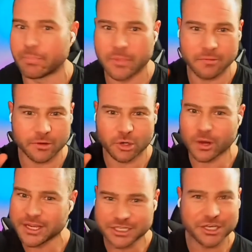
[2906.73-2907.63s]

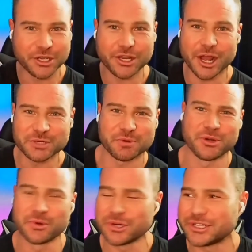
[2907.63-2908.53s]
crazy good
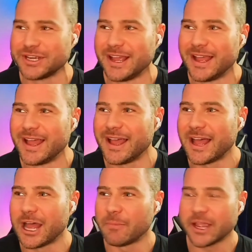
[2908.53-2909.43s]
entrepreneurs.
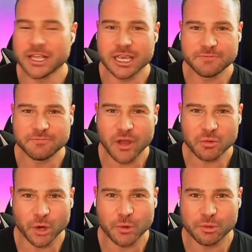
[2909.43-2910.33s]
It's fun
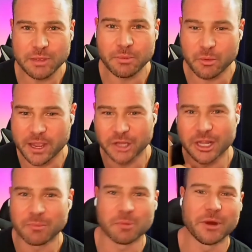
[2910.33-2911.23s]
working with people who make a lot
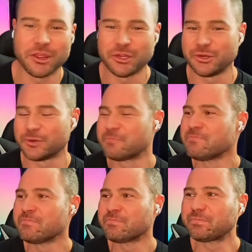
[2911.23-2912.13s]
more money than you do.
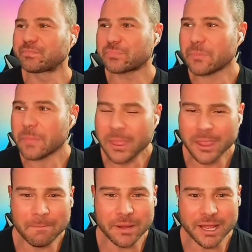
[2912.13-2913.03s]

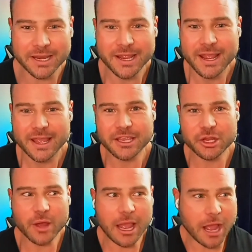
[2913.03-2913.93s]
But,
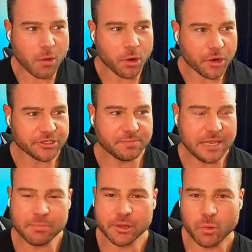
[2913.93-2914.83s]
I work with these
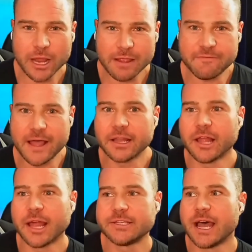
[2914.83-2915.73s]
people, and what I find a
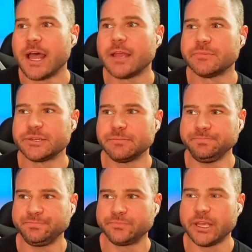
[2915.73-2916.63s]
lot of times
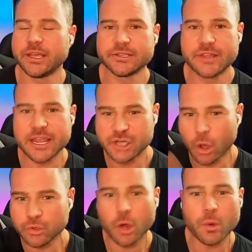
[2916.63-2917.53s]
is they
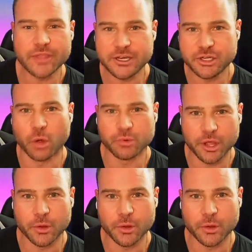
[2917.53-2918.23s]
don't know what they don't know.